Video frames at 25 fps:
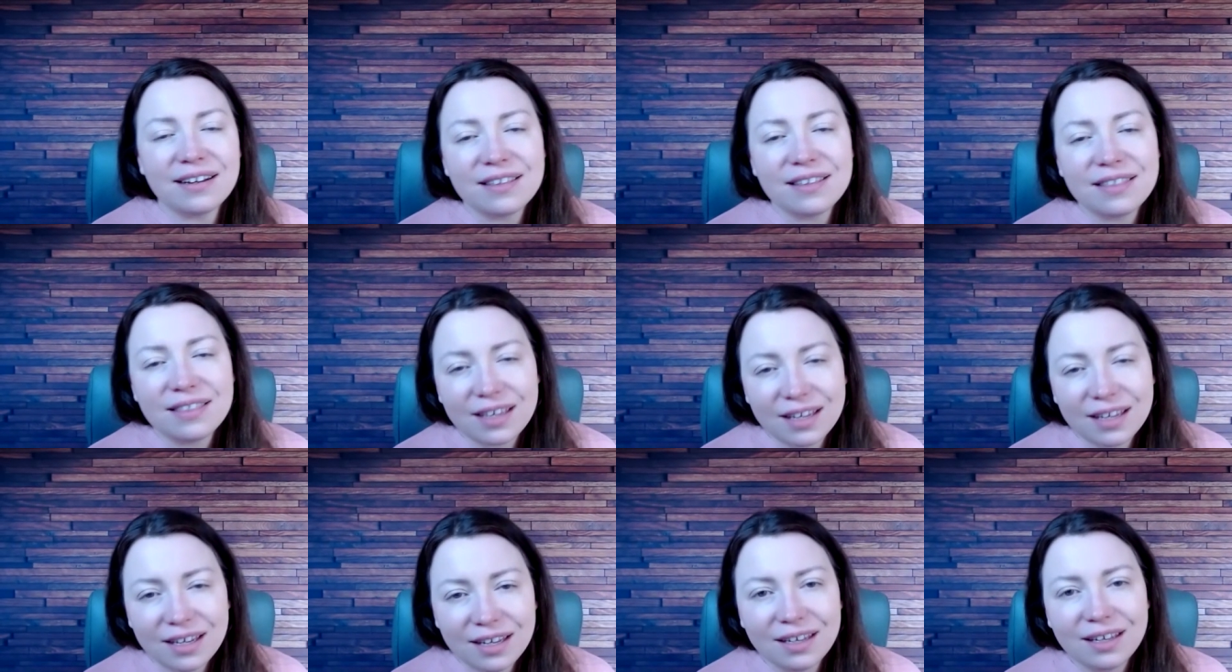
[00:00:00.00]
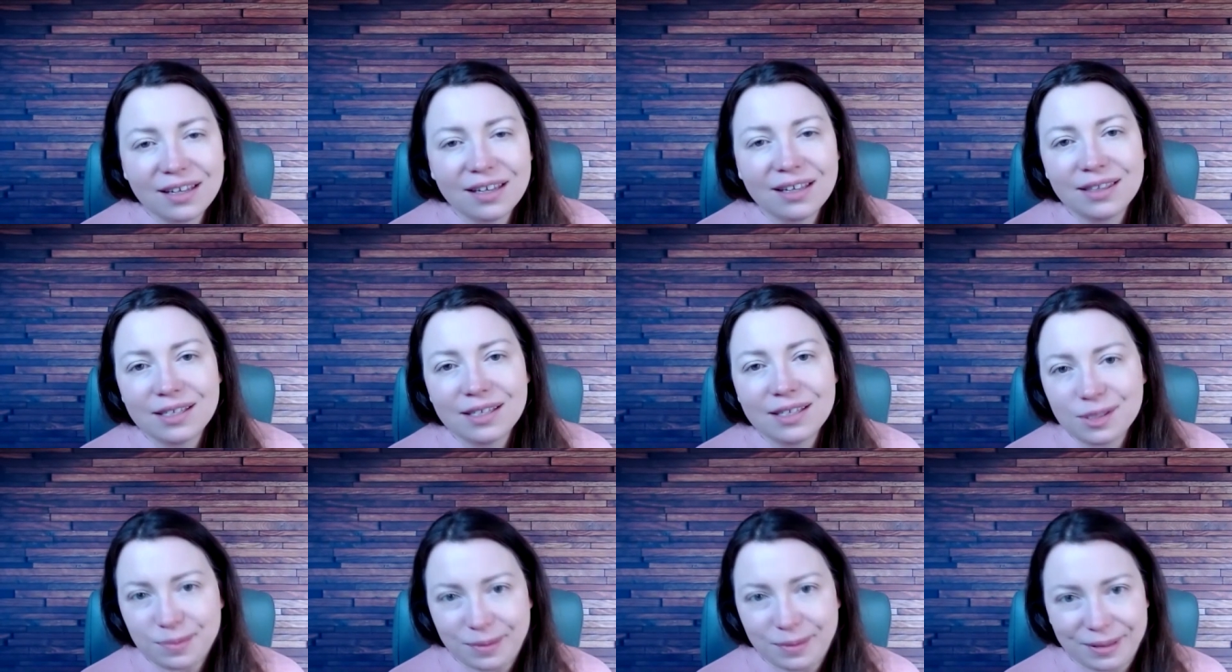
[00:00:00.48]
a thing in
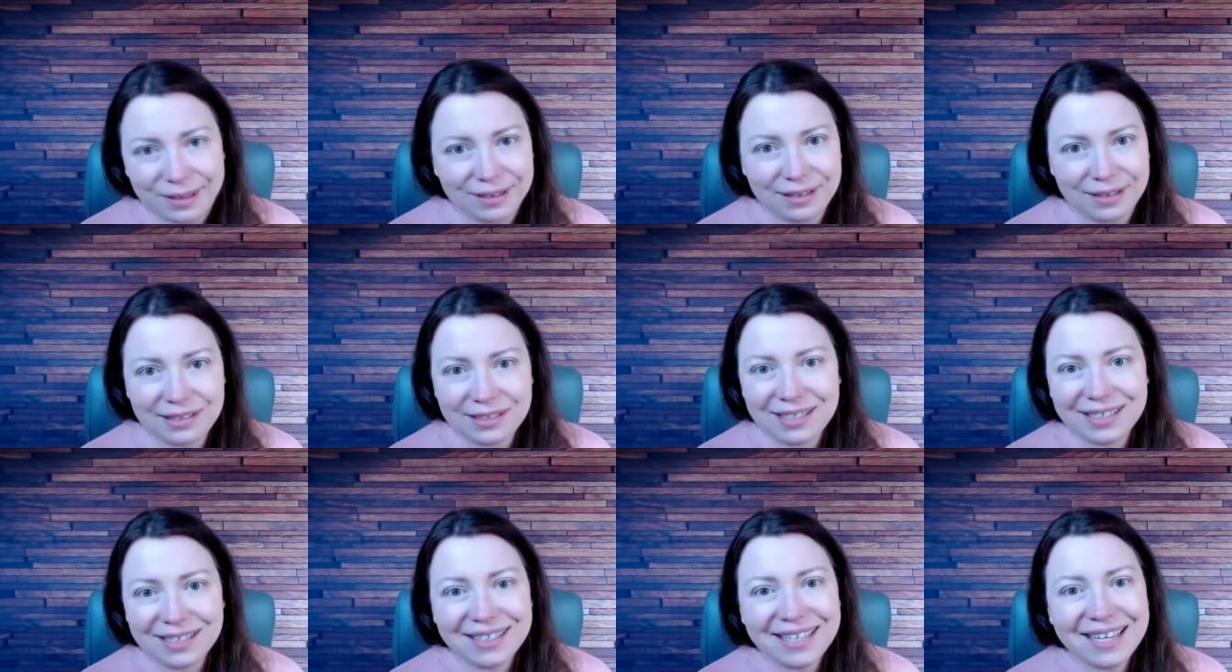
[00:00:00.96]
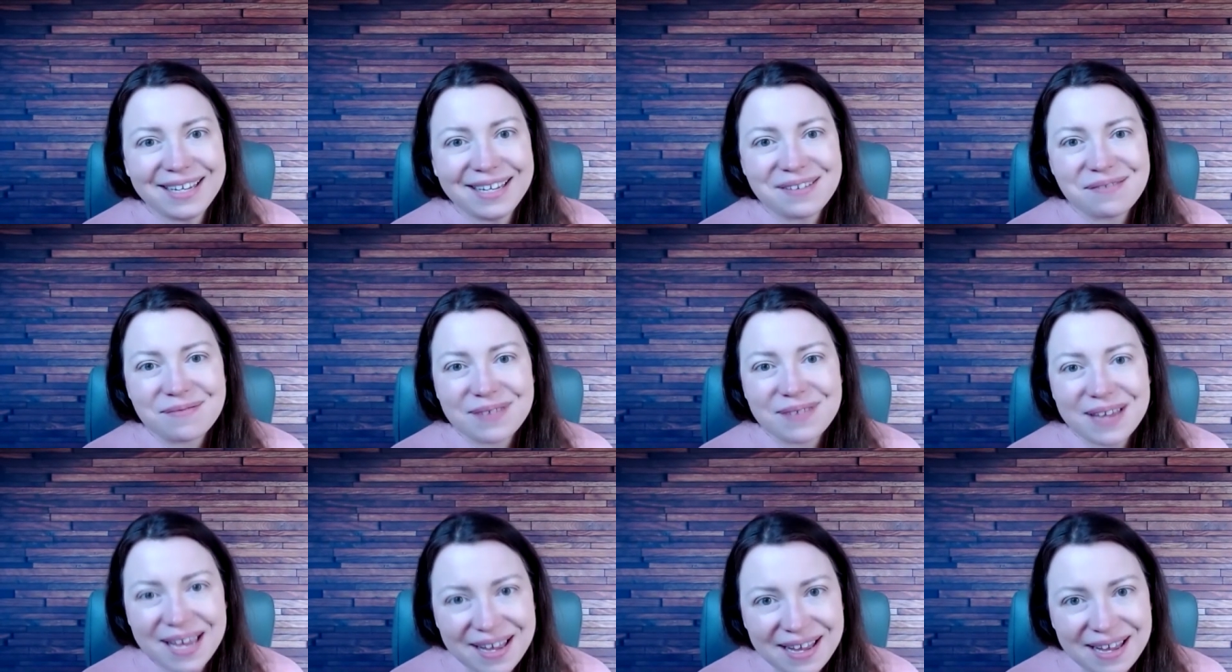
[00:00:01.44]
this world that you
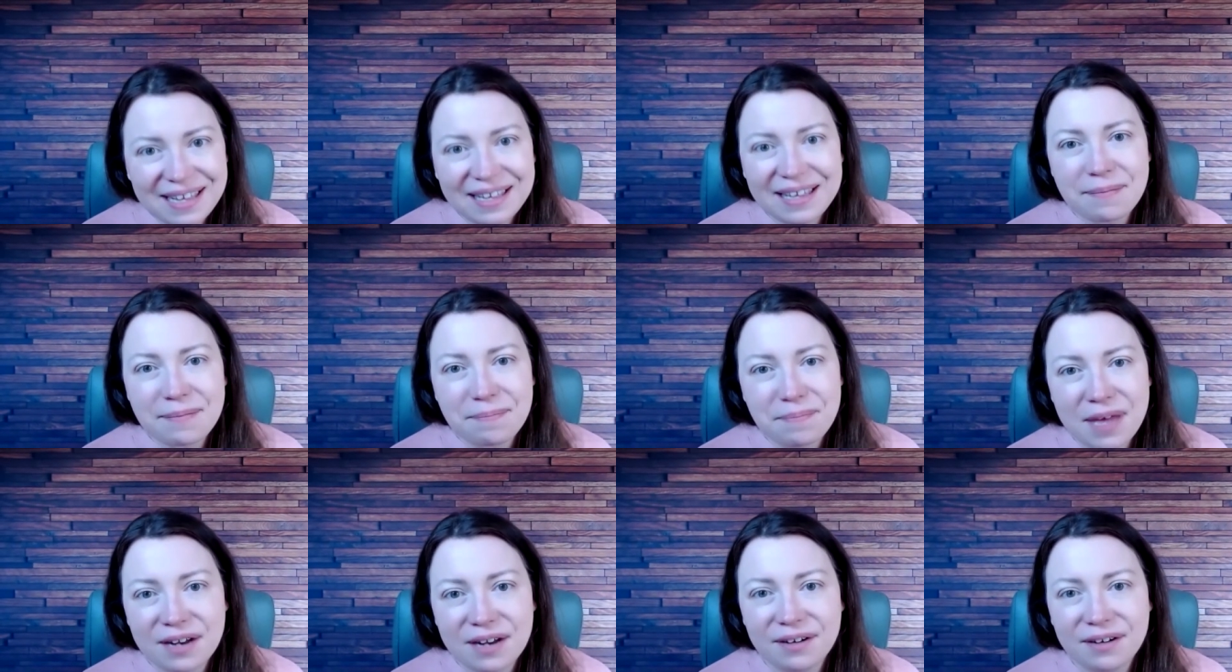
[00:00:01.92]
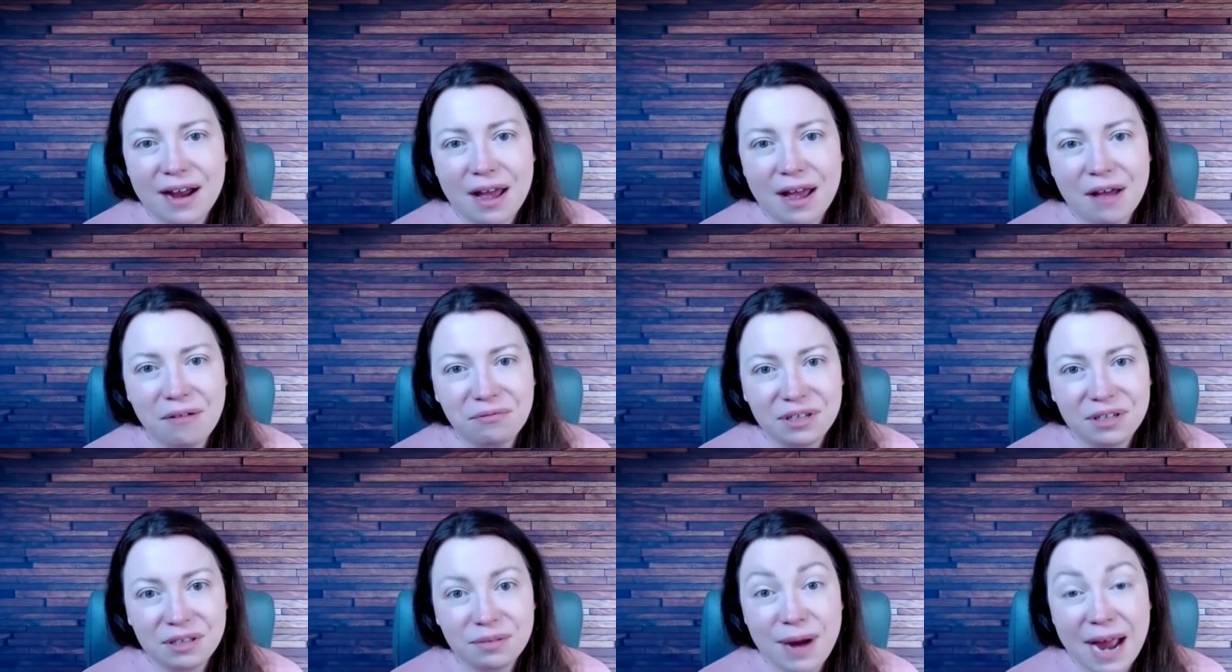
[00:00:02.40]
can't get better
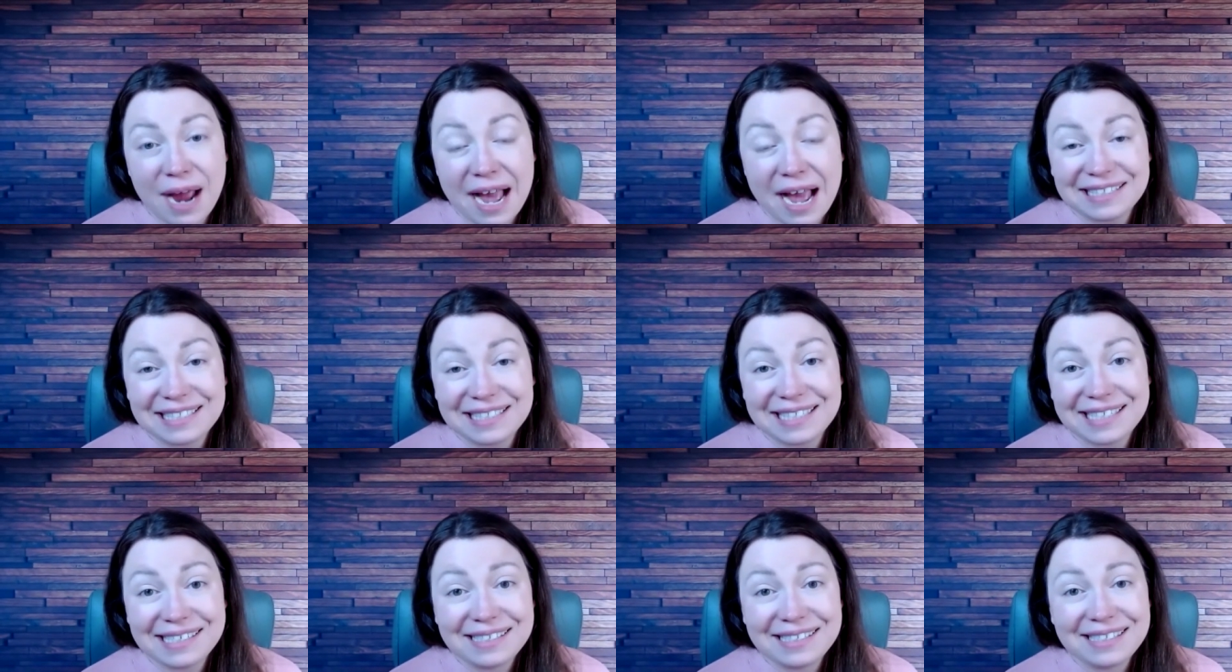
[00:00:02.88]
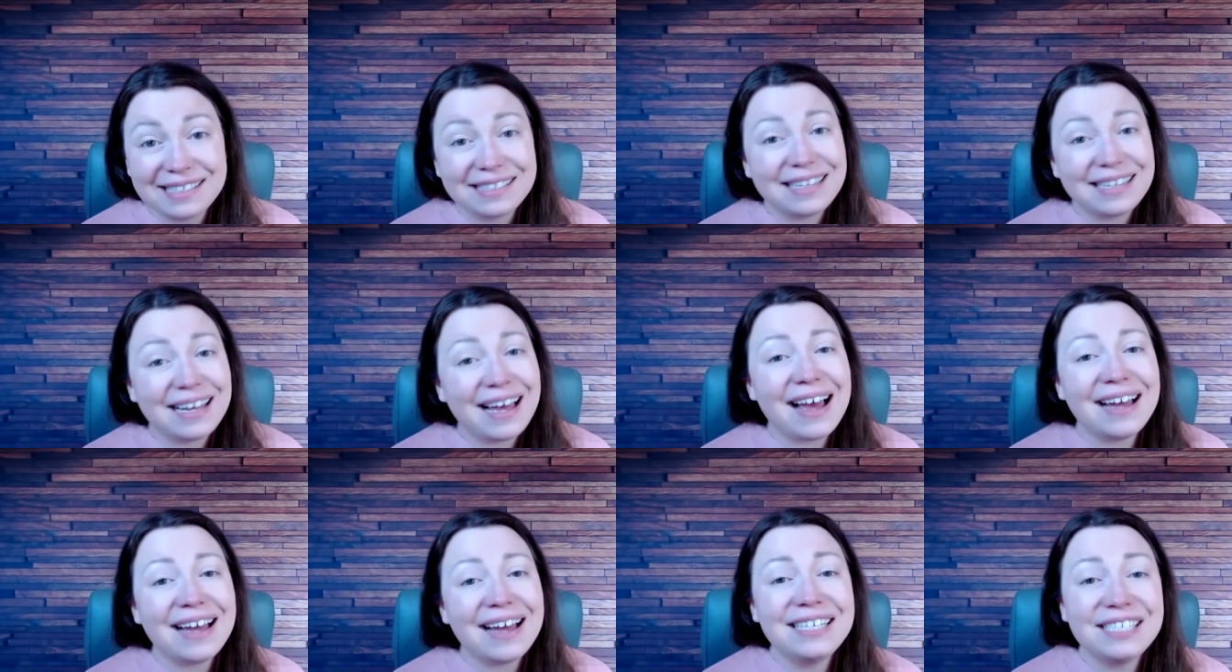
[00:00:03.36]
at with practice.
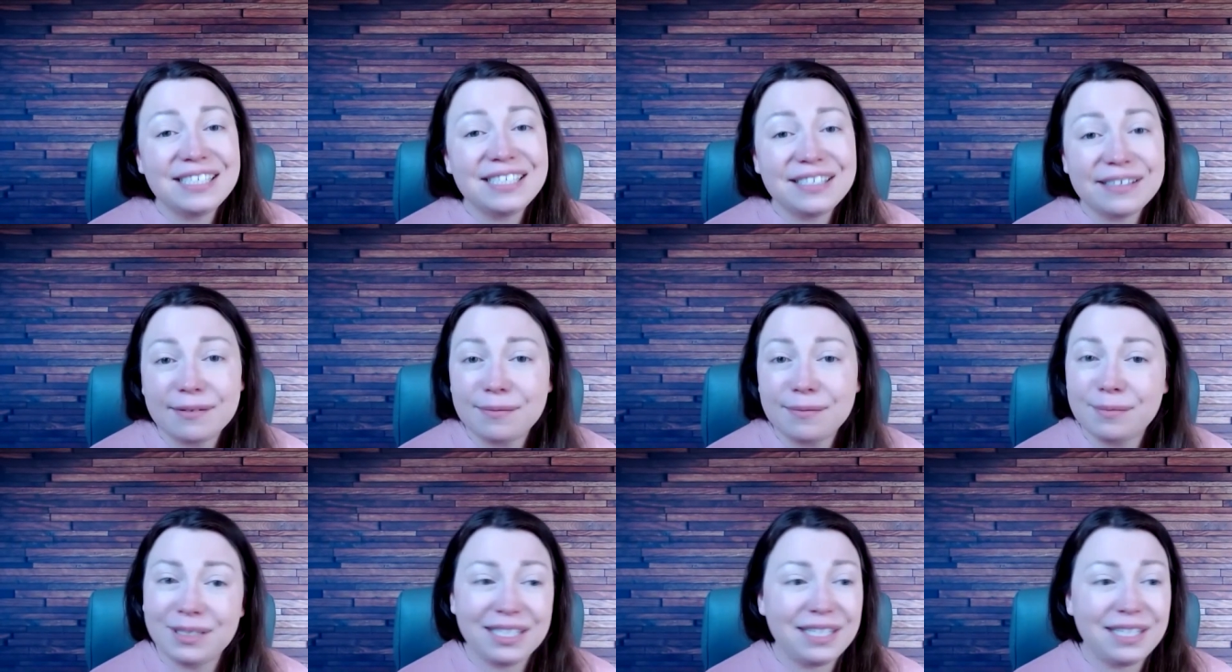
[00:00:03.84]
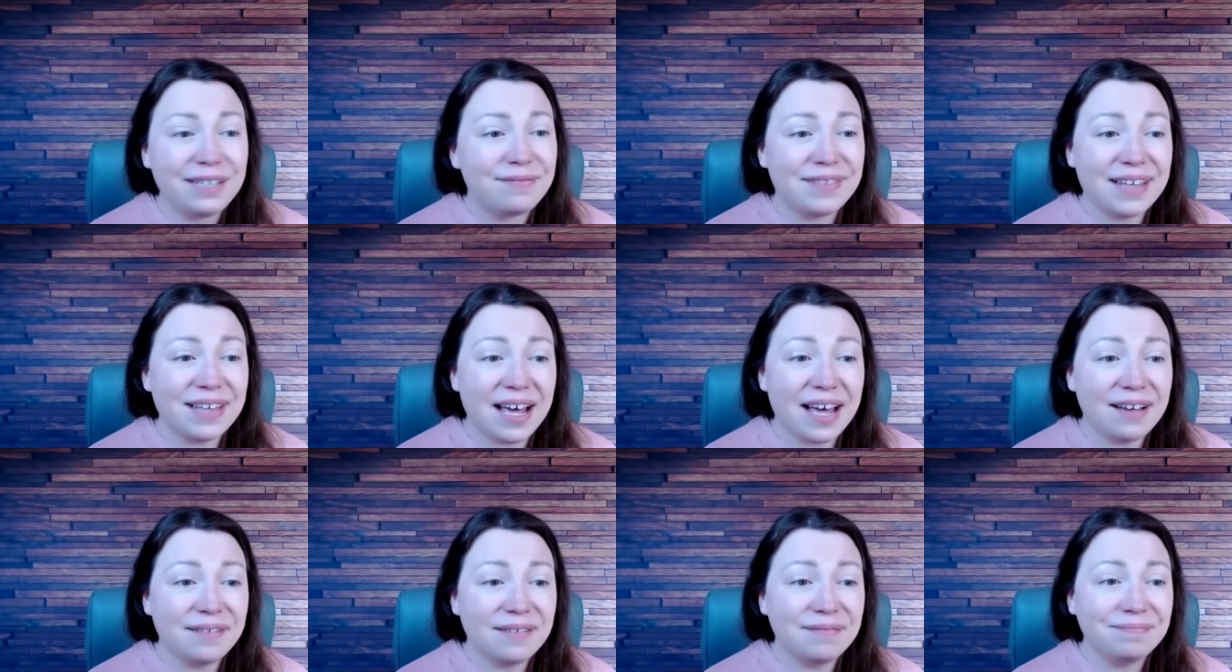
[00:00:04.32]
I so believe
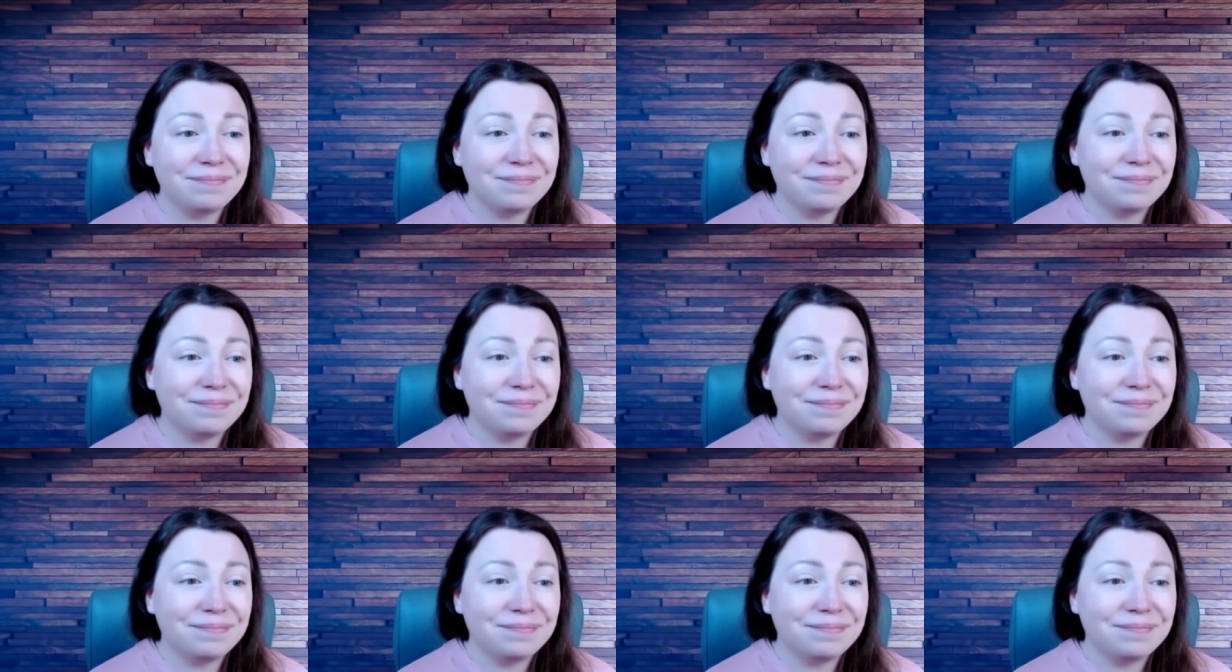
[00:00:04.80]
that.